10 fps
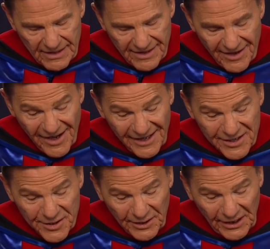
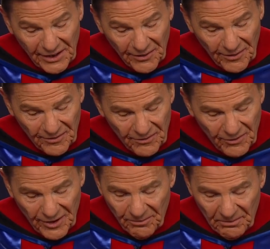Colin Steele,
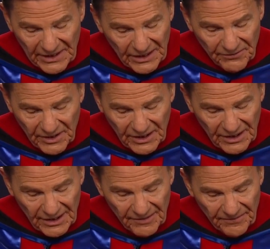what a man of
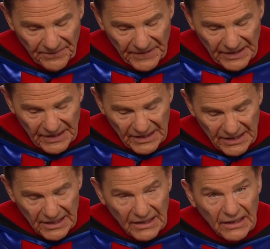God.
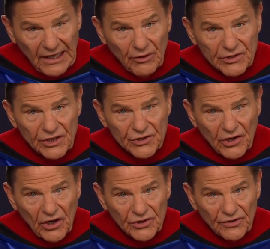He was in
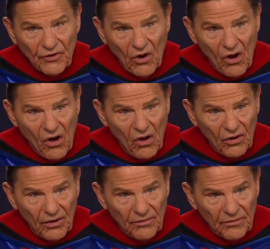charge of
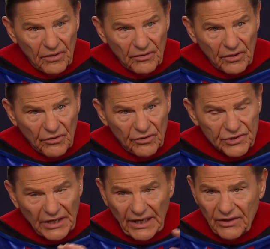all of the
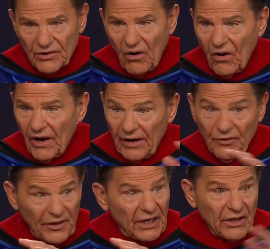crusades,
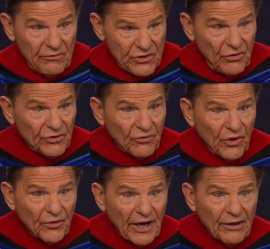everything that was on the
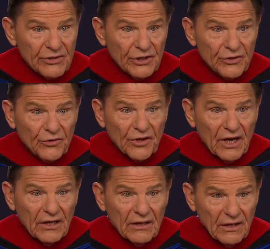road. And I was in two of
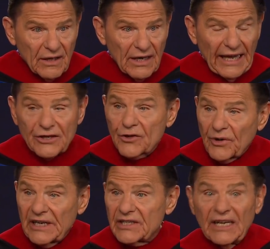the last
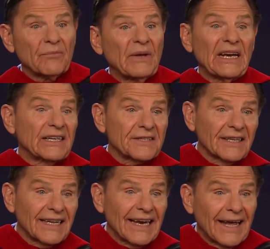three tent meetings
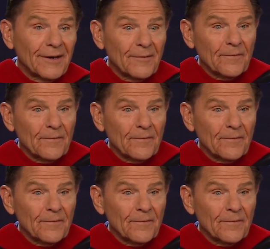that they had.